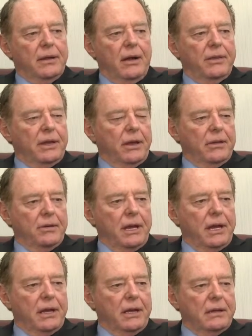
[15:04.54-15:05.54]
On the other
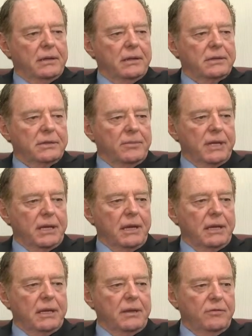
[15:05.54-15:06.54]
hand, something like